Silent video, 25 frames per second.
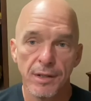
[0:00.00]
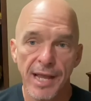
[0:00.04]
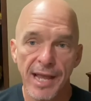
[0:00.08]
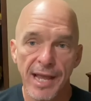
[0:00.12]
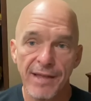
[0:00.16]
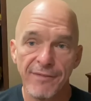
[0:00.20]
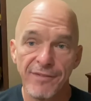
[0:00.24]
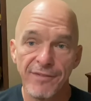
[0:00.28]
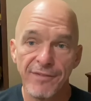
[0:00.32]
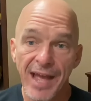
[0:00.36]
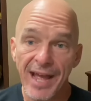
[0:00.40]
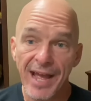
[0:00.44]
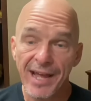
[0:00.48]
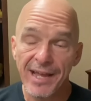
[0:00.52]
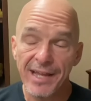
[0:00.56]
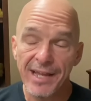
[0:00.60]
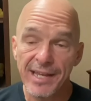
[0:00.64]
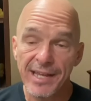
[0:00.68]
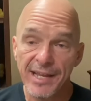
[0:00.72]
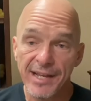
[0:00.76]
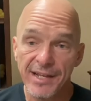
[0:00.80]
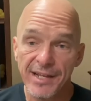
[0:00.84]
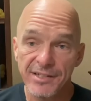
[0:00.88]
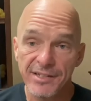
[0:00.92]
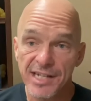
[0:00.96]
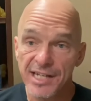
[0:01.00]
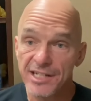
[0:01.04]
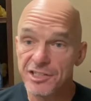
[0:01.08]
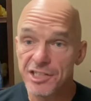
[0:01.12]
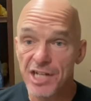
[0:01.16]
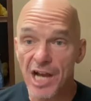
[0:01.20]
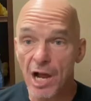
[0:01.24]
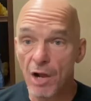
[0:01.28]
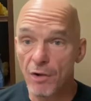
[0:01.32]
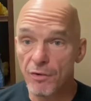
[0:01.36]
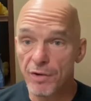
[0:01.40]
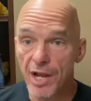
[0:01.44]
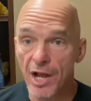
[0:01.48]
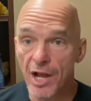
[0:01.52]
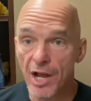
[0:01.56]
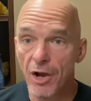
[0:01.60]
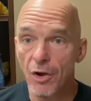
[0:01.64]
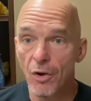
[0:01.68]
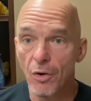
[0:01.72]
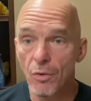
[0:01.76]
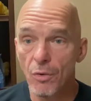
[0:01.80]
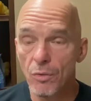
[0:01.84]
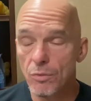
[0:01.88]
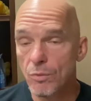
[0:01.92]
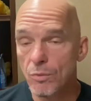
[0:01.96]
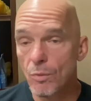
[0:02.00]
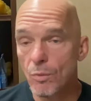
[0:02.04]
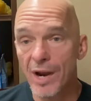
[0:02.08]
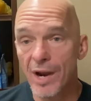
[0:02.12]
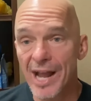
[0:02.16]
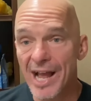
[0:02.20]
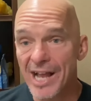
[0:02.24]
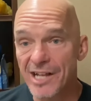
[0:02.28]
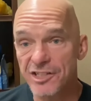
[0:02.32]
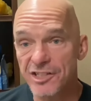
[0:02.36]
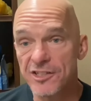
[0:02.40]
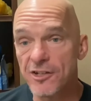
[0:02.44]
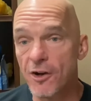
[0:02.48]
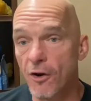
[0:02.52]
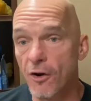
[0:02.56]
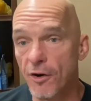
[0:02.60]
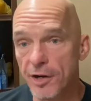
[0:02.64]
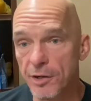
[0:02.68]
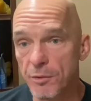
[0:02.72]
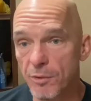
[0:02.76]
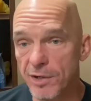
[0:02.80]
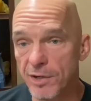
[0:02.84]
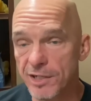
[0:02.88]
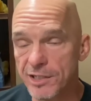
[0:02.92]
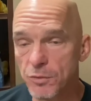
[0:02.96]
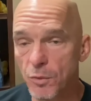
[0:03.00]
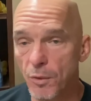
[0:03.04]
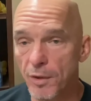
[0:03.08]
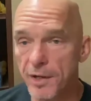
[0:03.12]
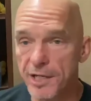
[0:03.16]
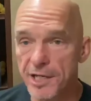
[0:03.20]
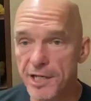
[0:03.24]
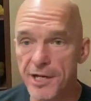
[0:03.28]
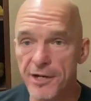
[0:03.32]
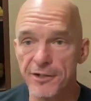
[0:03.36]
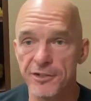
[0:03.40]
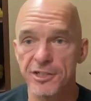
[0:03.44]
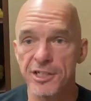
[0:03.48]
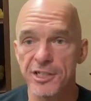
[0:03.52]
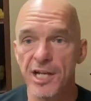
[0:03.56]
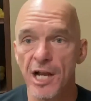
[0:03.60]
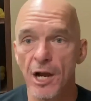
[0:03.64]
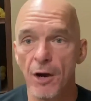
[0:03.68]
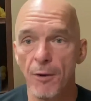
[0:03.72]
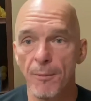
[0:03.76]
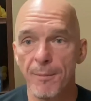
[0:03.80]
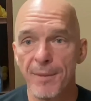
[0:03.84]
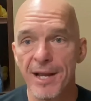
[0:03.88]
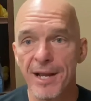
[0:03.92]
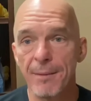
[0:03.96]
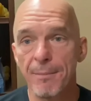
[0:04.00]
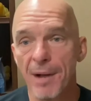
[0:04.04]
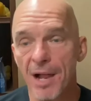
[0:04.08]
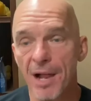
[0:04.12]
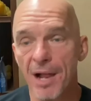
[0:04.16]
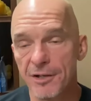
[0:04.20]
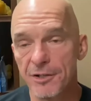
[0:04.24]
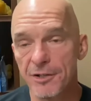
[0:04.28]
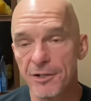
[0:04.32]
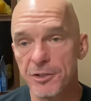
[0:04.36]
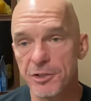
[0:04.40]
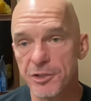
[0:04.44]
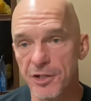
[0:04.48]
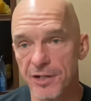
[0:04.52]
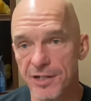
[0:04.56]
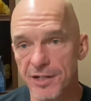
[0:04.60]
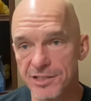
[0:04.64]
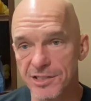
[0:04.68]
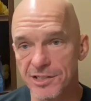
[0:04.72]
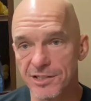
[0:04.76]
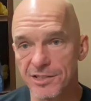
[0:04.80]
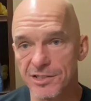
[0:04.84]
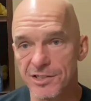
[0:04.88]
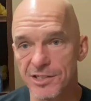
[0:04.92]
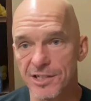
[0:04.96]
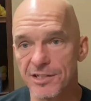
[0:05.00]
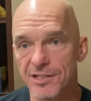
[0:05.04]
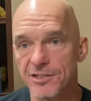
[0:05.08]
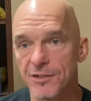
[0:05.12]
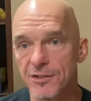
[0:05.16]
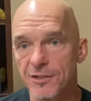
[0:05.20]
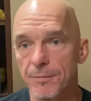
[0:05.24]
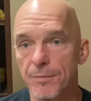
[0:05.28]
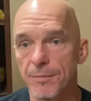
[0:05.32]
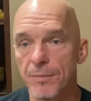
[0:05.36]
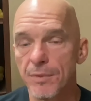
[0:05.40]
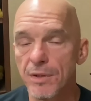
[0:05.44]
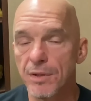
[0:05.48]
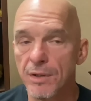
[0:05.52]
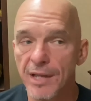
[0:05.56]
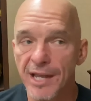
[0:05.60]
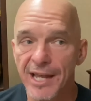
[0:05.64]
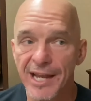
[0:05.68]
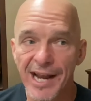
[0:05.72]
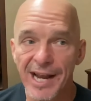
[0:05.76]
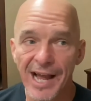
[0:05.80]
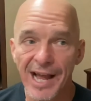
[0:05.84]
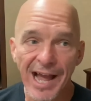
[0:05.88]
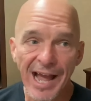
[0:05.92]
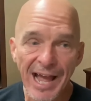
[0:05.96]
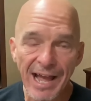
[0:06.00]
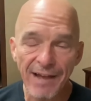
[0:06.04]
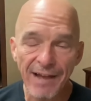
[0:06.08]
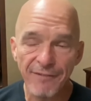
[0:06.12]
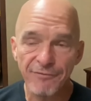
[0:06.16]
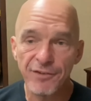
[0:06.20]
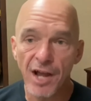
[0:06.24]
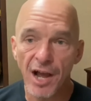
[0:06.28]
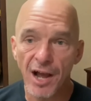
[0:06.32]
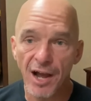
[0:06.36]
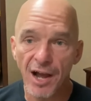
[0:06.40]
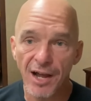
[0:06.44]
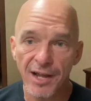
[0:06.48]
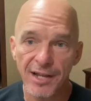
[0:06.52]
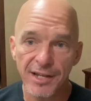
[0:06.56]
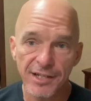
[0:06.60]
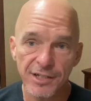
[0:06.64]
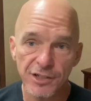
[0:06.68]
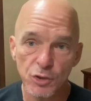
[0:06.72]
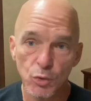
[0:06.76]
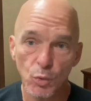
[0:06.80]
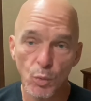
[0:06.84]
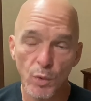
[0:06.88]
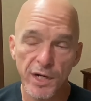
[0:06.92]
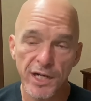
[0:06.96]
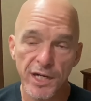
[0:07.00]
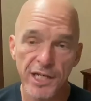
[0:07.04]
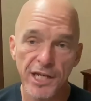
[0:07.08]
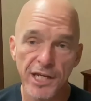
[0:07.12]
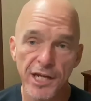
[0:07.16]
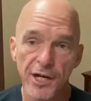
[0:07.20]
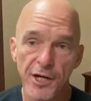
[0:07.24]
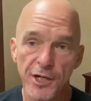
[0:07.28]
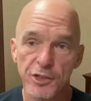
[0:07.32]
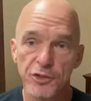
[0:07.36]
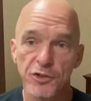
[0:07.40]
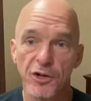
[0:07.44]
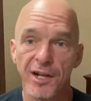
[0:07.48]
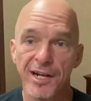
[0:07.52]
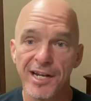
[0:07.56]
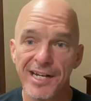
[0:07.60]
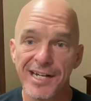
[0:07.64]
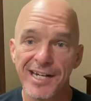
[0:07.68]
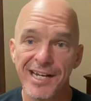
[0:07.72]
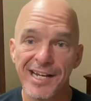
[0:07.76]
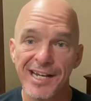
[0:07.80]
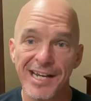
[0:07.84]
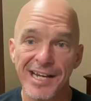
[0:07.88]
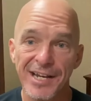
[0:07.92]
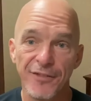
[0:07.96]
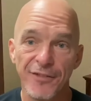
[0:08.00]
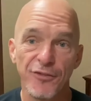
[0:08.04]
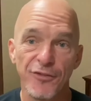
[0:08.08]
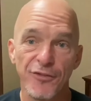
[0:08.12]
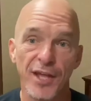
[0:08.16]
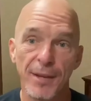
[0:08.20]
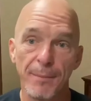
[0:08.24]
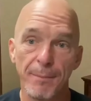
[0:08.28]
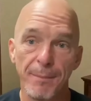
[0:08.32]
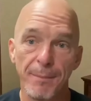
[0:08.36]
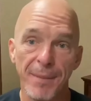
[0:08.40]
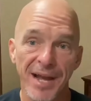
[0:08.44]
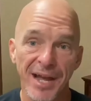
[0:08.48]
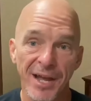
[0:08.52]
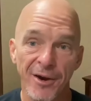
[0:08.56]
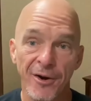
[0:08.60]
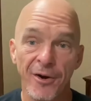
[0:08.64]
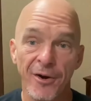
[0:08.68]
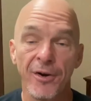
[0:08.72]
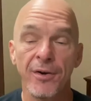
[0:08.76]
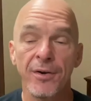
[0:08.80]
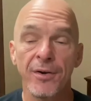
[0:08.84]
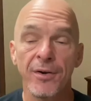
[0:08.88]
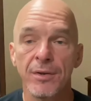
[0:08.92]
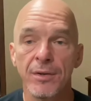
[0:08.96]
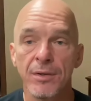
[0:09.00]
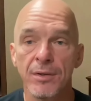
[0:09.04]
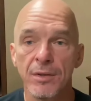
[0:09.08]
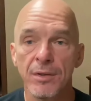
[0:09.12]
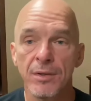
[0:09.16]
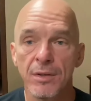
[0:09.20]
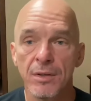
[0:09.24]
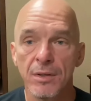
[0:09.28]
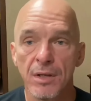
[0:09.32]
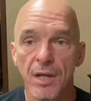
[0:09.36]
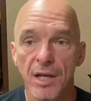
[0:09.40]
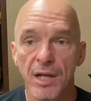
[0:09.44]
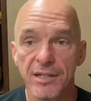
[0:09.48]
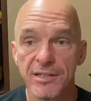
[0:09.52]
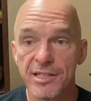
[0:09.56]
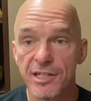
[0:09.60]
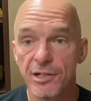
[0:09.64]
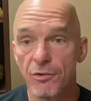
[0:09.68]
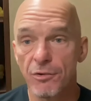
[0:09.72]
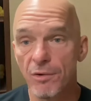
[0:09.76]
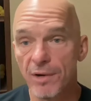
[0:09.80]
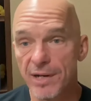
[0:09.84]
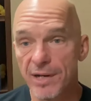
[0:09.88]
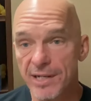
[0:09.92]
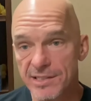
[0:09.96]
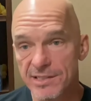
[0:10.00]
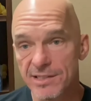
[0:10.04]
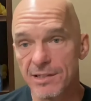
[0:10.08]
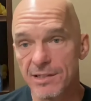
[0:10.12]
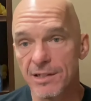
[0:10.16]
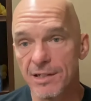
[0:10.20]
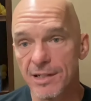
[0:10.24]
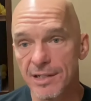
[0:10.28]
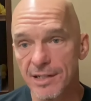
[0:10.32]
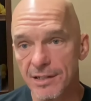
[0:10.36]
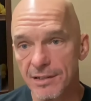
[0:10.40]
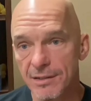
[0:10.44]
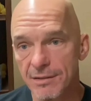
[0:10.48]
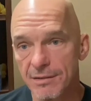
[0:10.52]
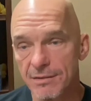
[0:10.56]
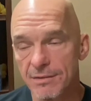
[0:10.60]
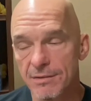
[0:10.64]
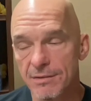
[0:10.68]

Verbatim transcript: And that is, as y'all know, what I started with 20 years ago Metabolic Nutrition System. And I have not in 20 years run into anything better until recently.